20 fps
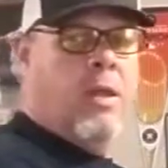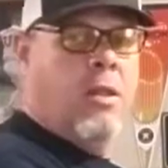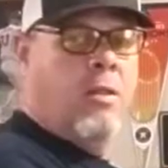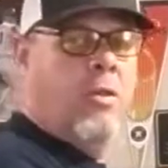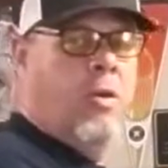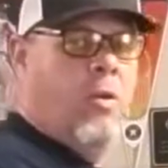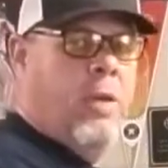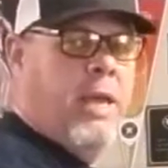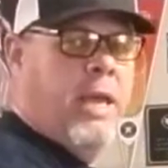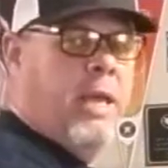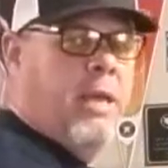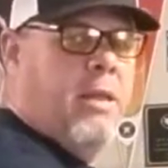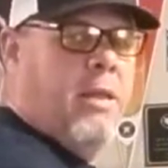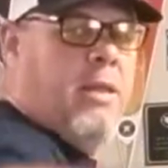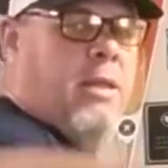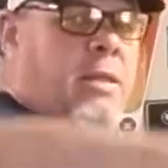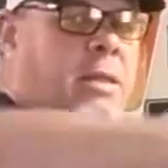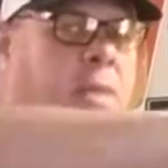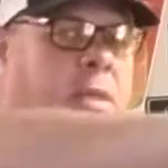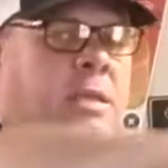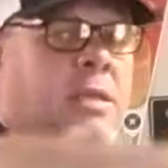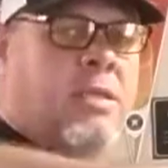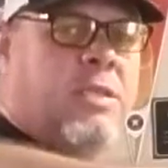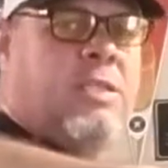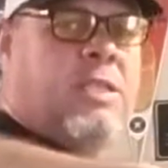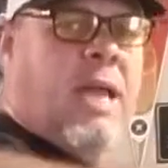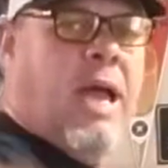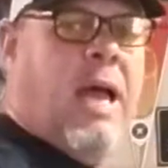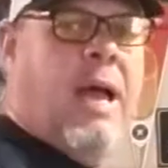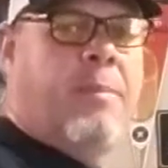They'll hit,
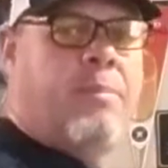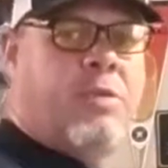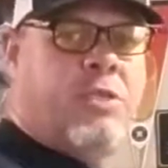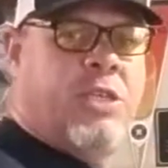stop,